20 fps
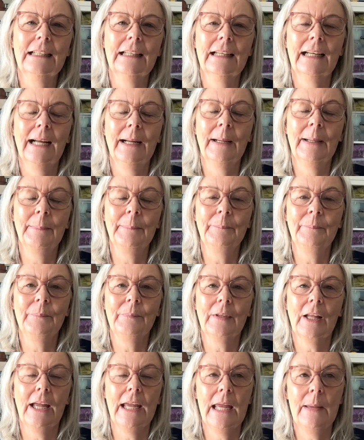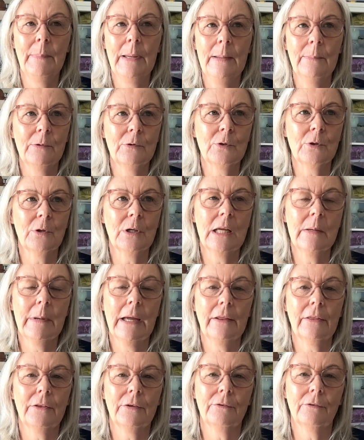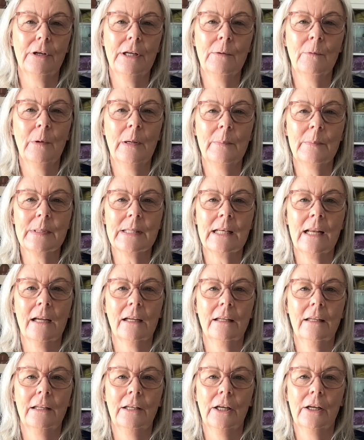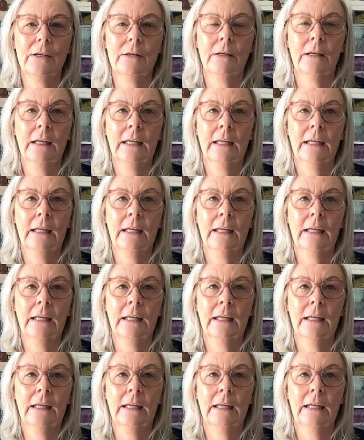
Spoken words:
I hear people talking about 3 whips, like, you know,